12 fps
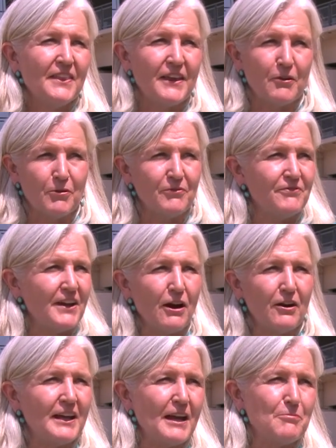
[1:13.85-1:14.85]
They were
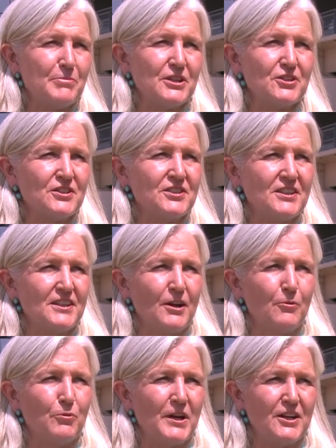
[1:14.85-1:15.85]
very ambitious in
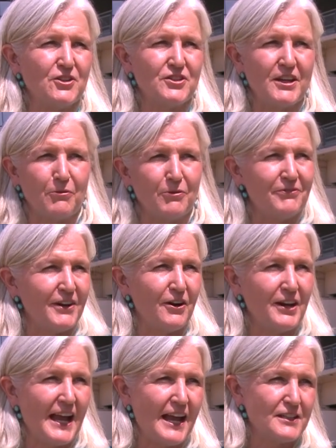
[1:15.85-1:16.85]
their reach, they were
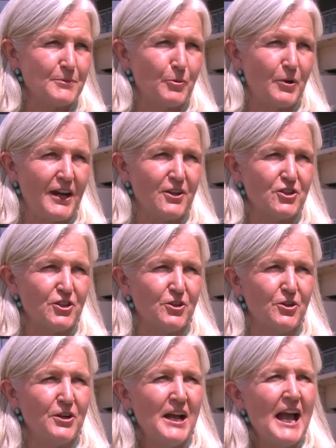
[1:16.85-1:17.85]
very
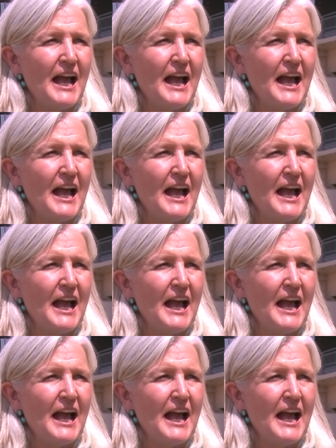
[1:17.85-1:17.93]
aspirational,